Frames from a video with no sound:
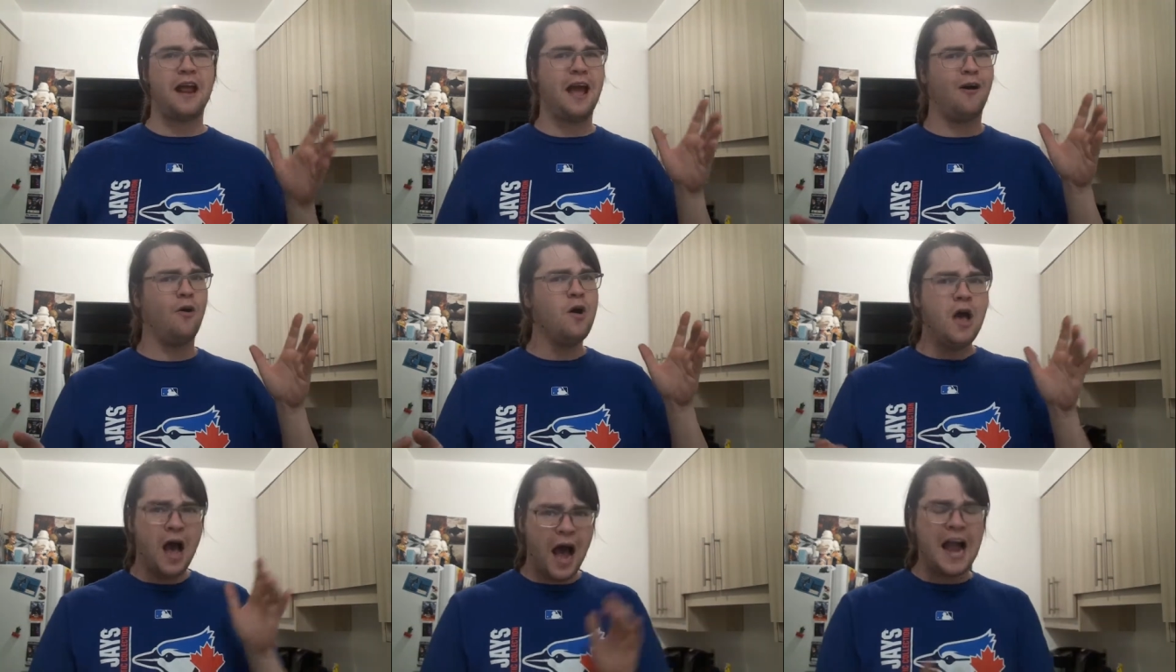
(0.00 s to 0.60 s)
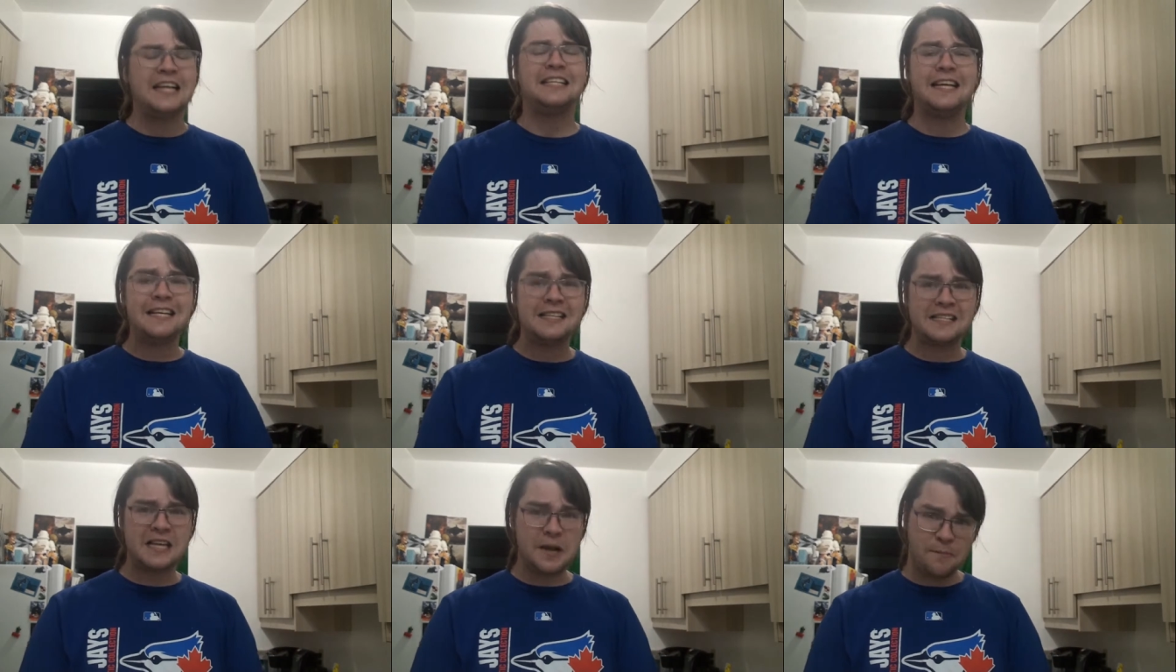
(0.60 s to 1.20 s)
Now, I
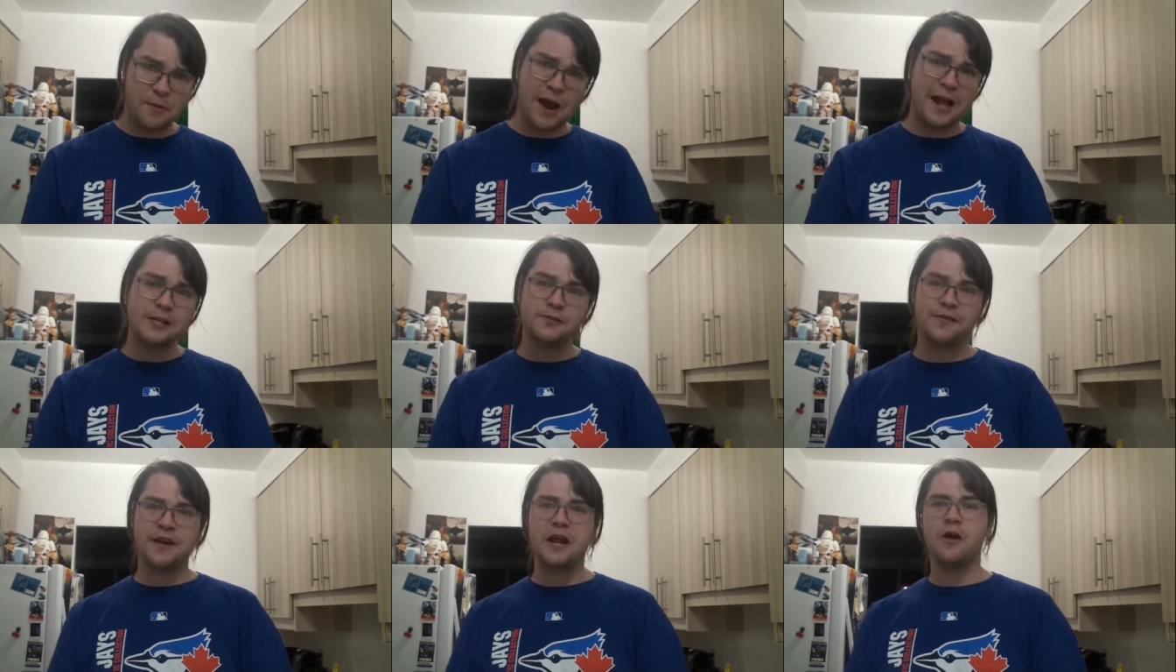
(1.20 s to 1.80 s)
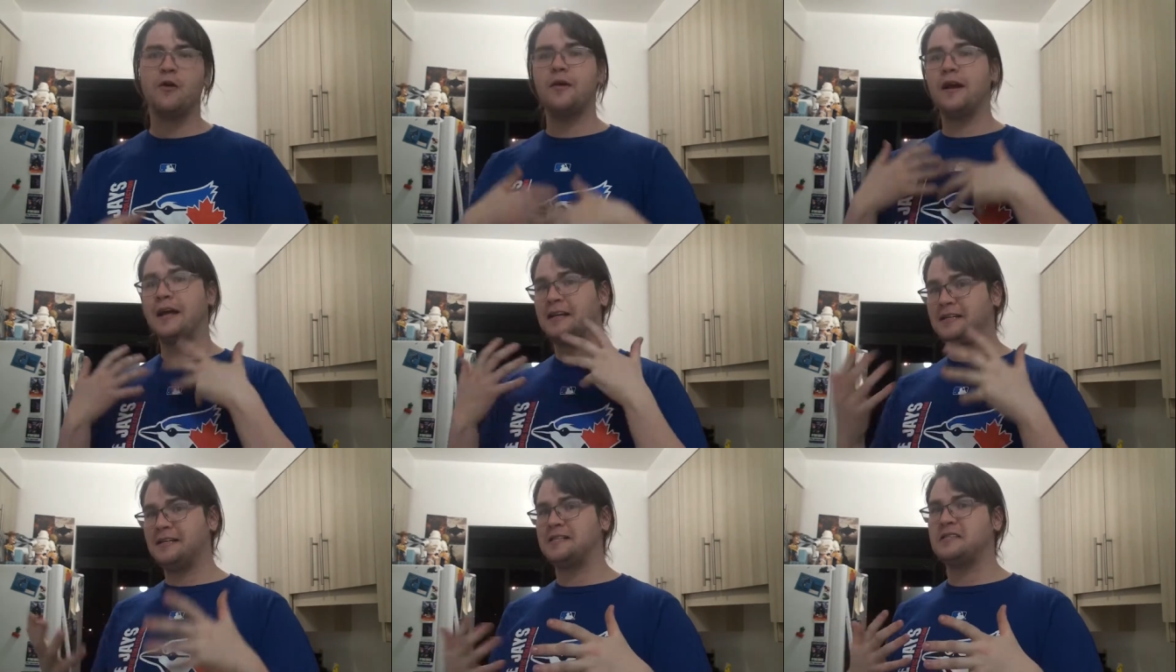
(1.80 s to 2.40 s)
did see Brad's video and
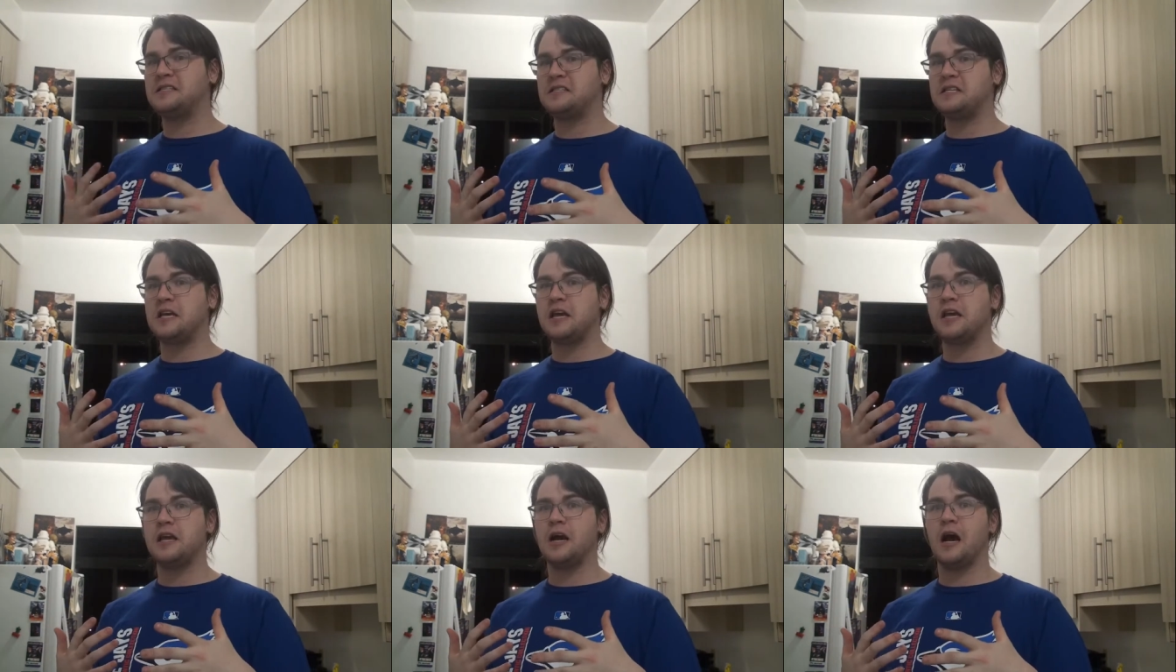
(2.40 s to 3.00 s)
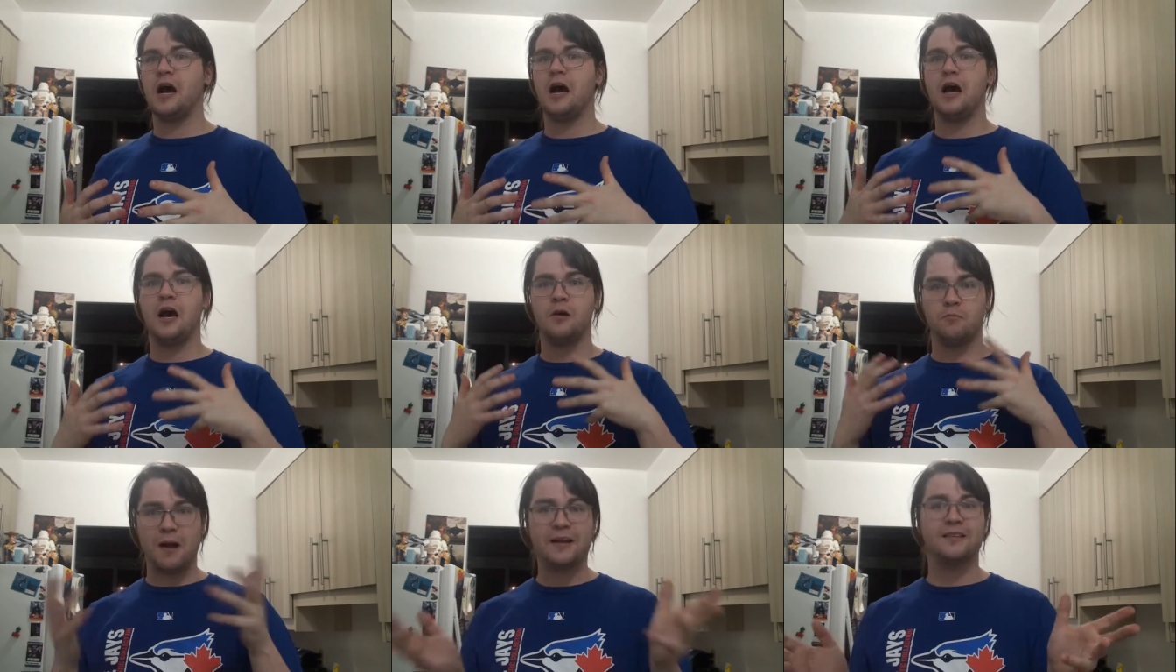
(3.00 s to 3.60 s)
I did see
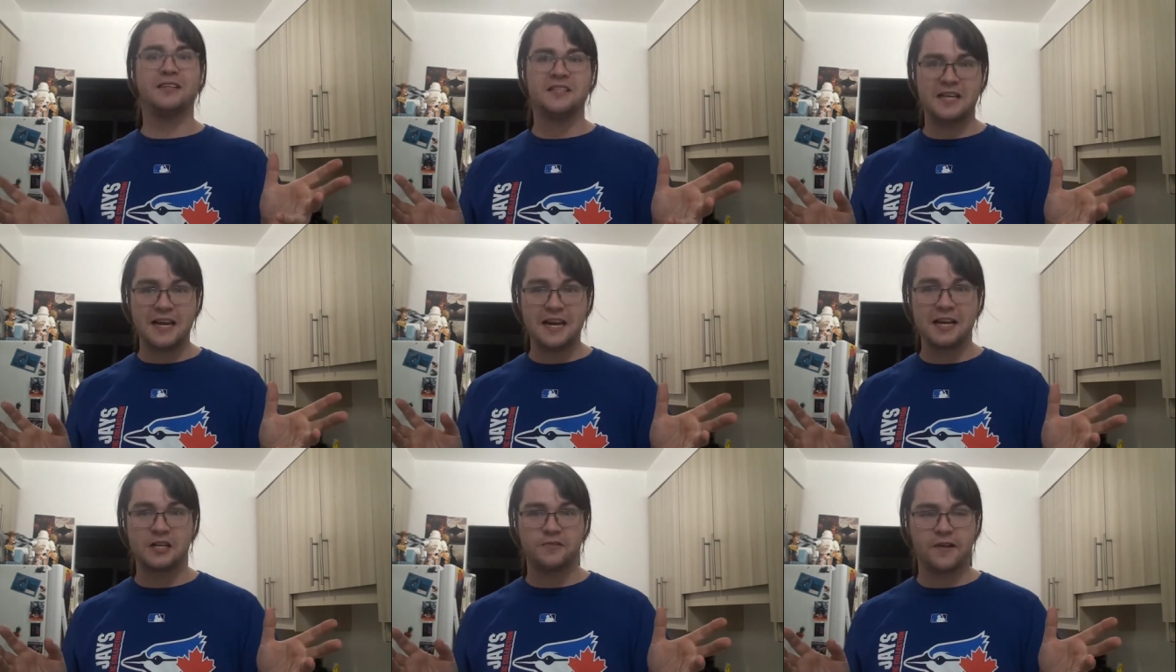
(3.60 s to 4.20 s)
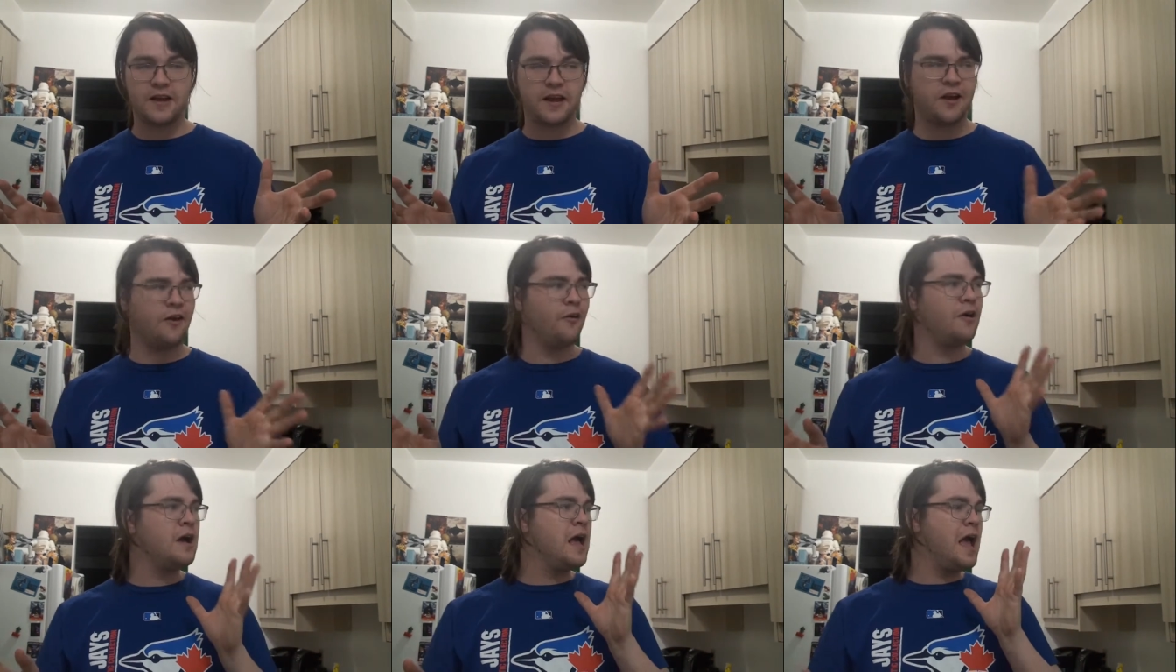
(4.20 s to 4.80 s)
uh, Wreckless Eating's
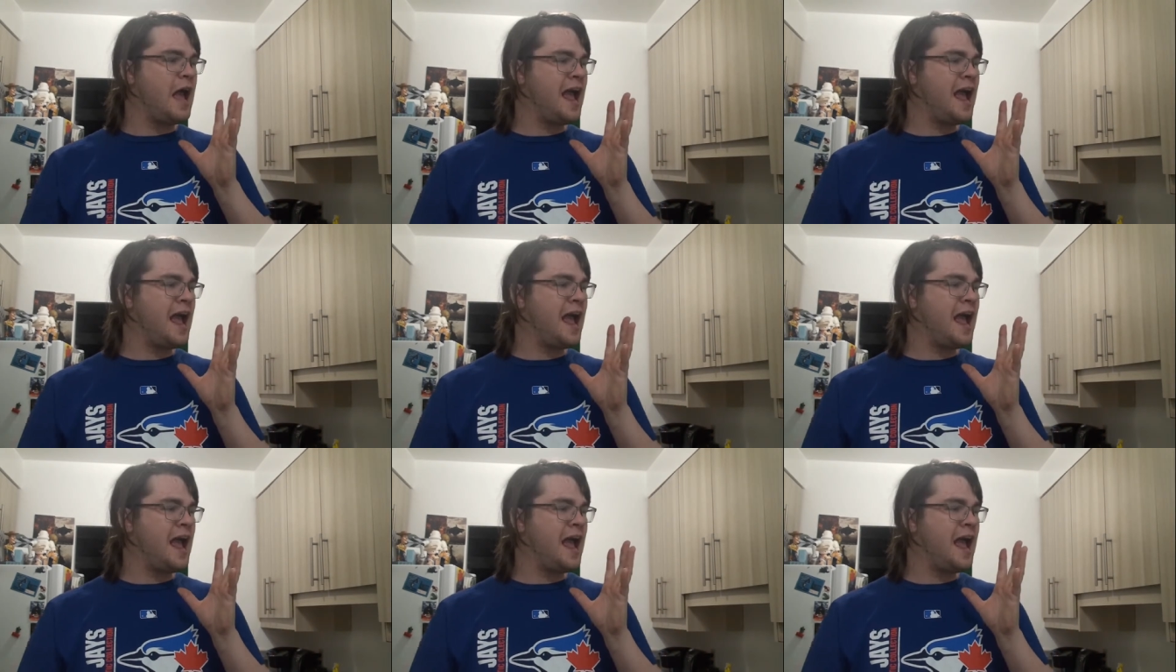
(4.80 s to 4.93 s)
video,